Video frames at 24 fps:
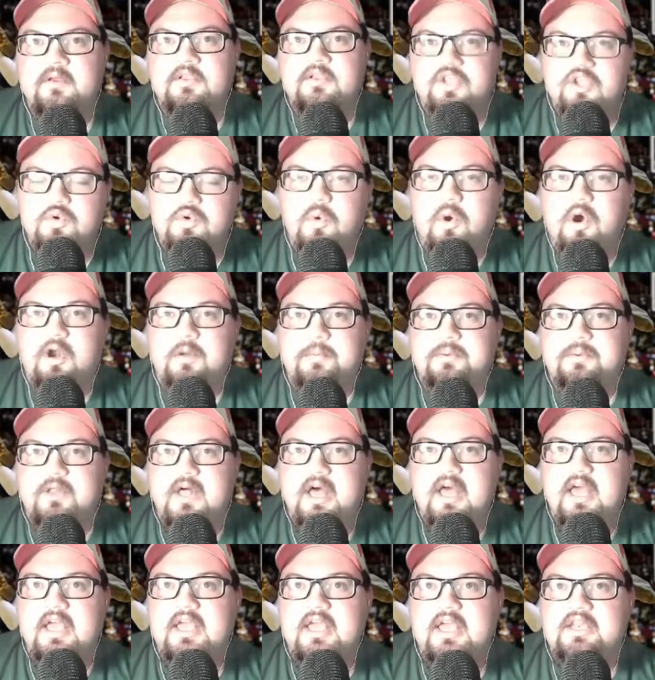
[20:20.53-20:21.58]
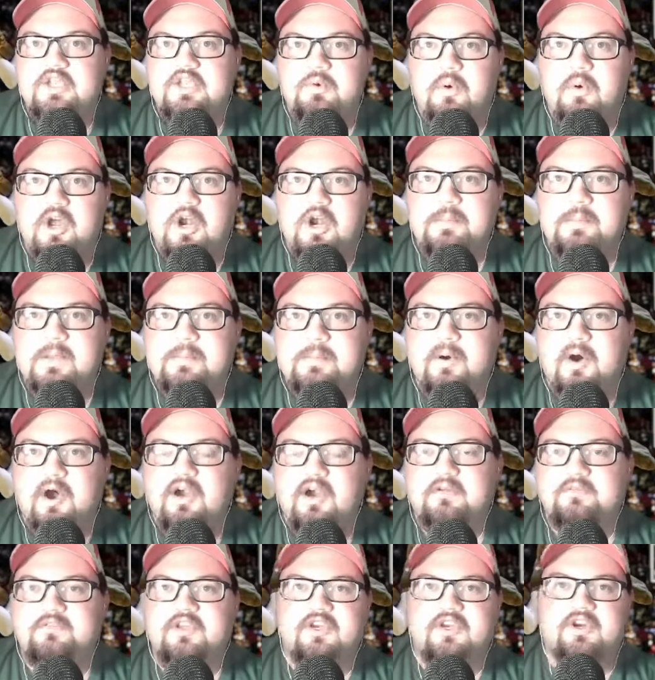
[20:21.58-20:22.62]
You want to play and you want to be part
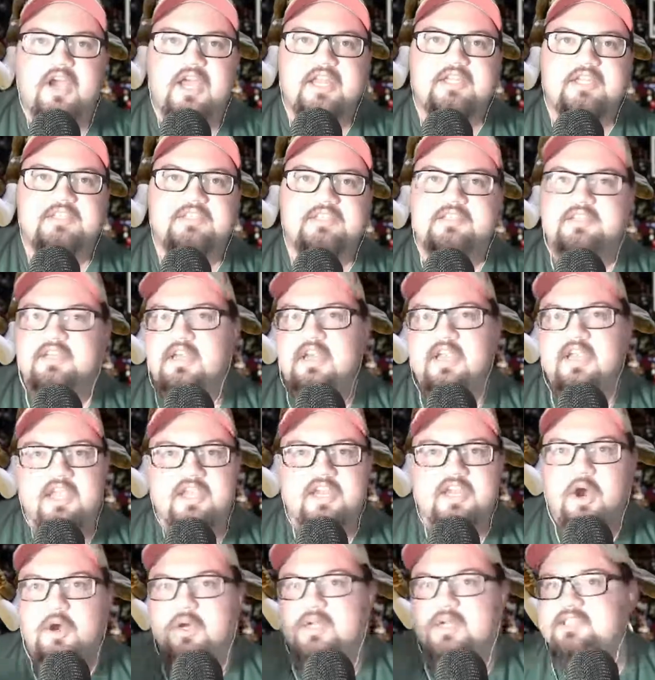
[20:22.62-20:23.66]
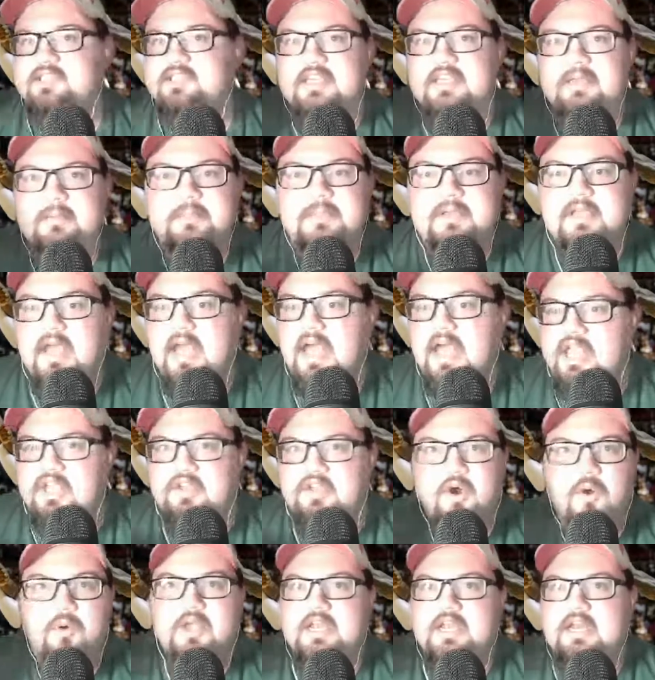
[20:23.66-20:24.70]
of the greatest. It's the NBA. You
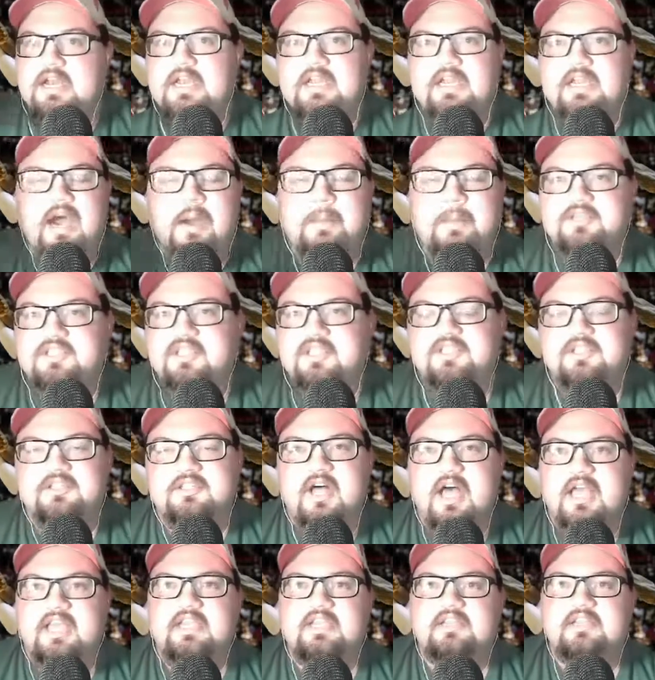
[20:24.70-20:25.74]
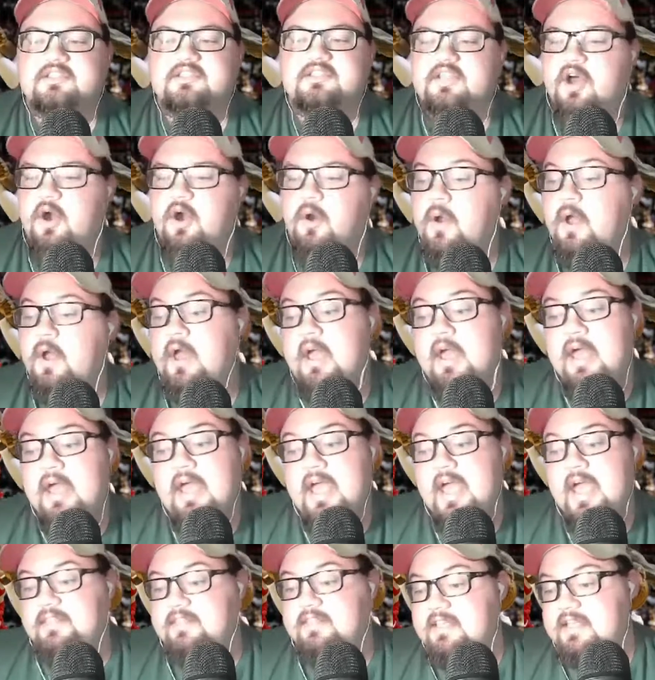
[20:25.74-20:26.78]
don't get any competition like it. So
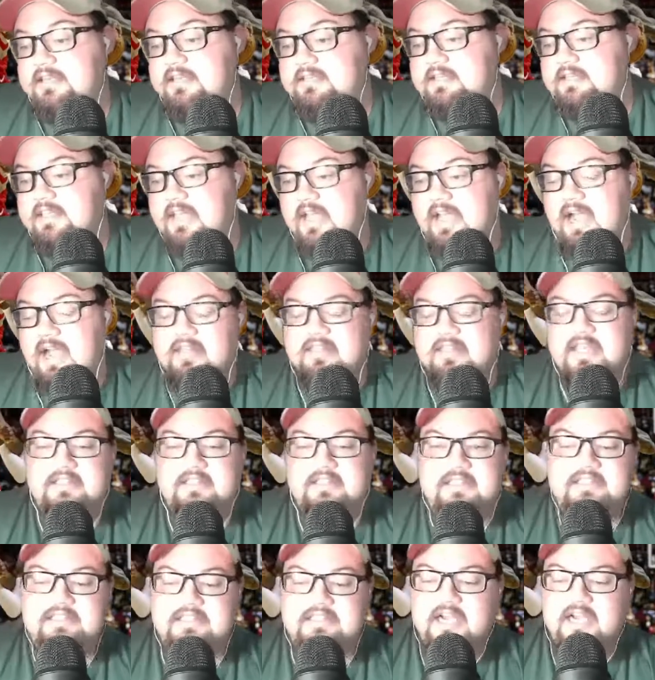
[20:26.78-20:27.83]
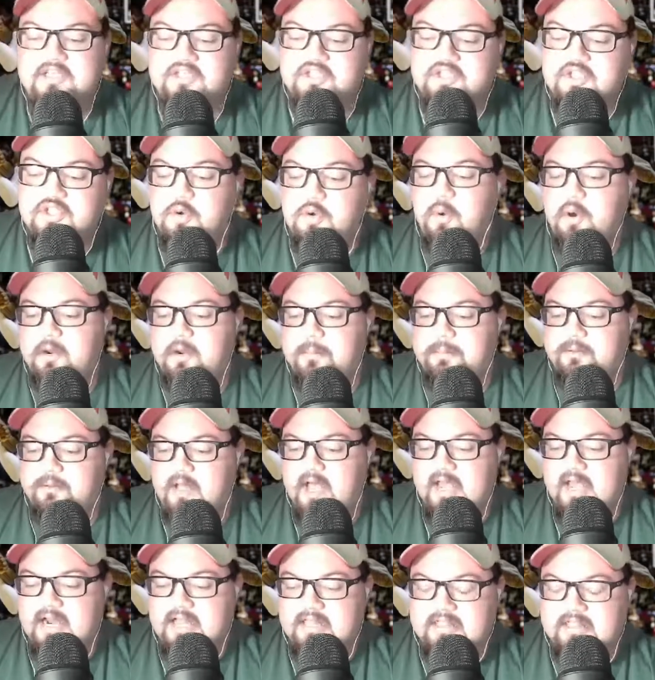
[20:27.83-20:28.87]
at the end of the day, I think these guys do want to play,
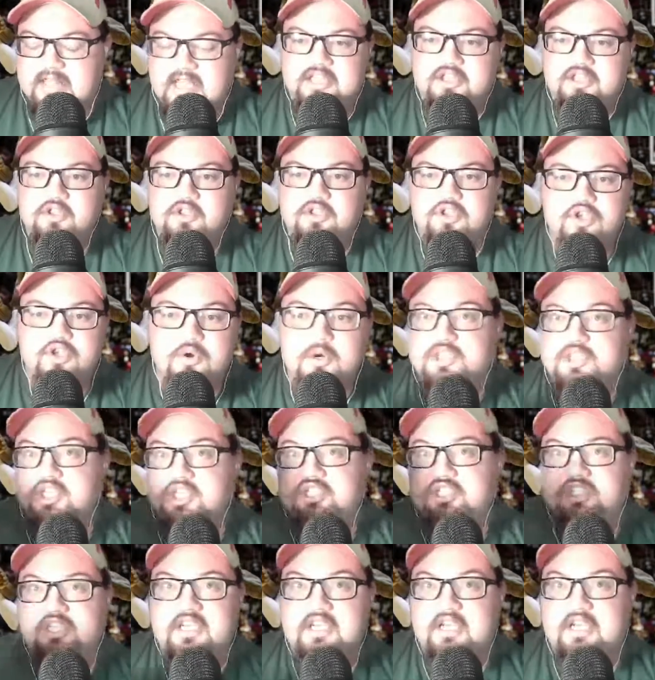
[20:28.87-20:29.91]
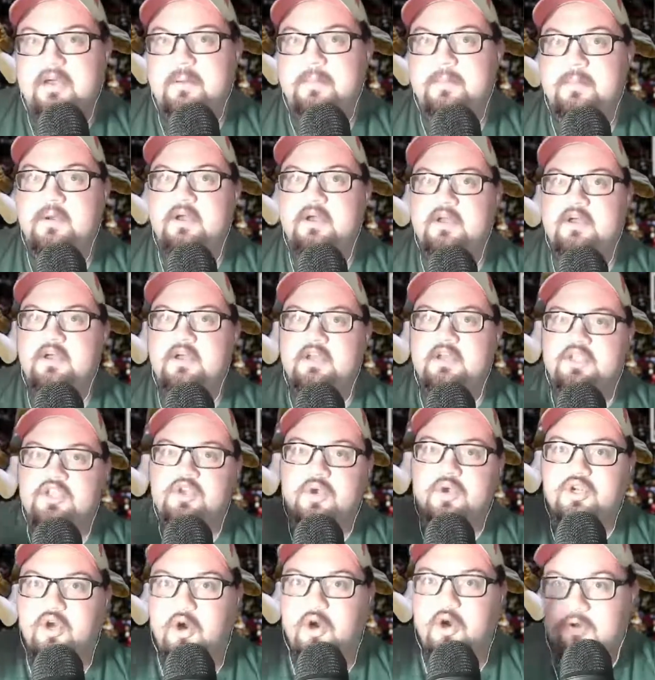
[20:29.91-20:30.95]
and I think you as a GM, you
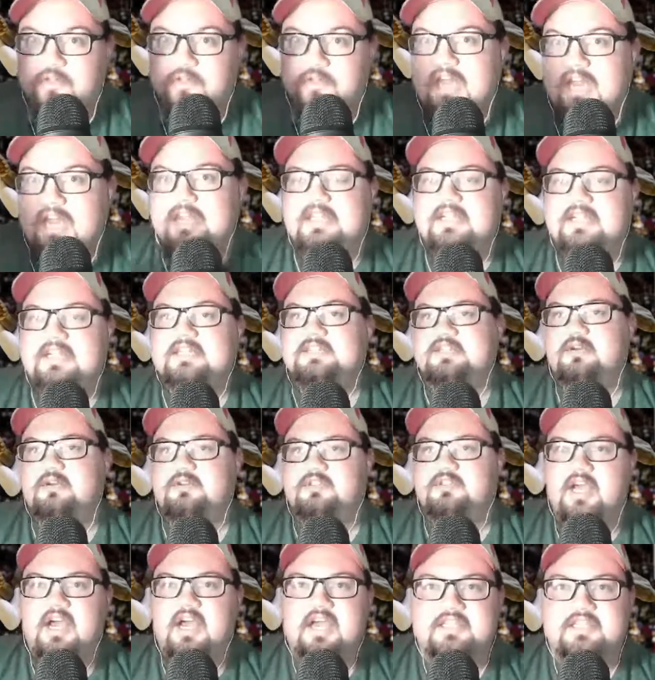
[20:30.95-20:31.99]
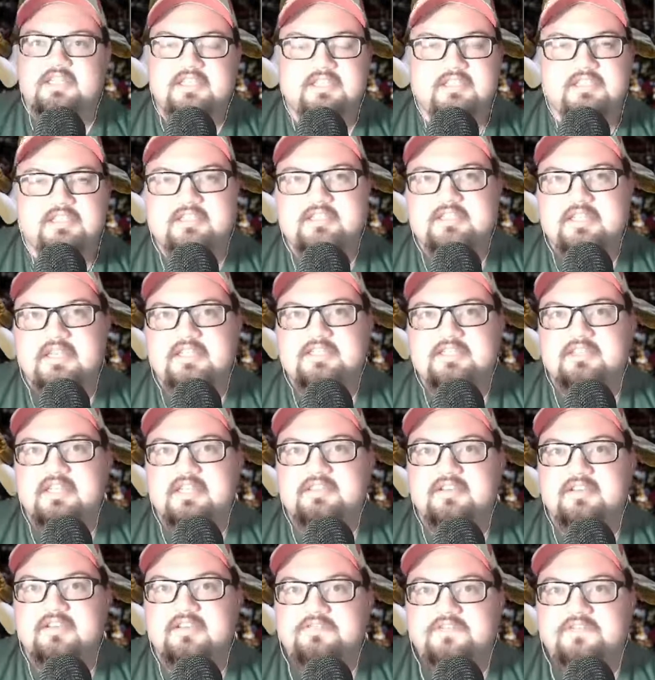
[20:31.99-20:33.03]
can hold that against those guys because
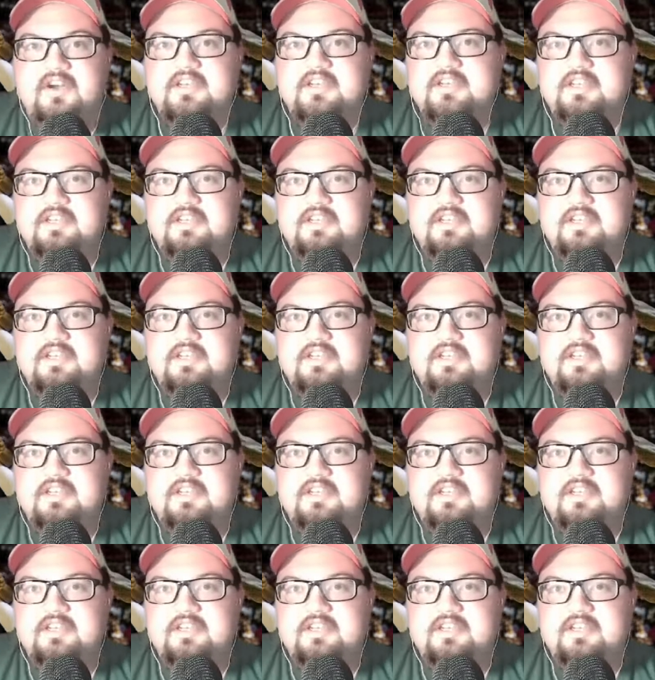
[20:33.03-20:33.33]
it's a fun.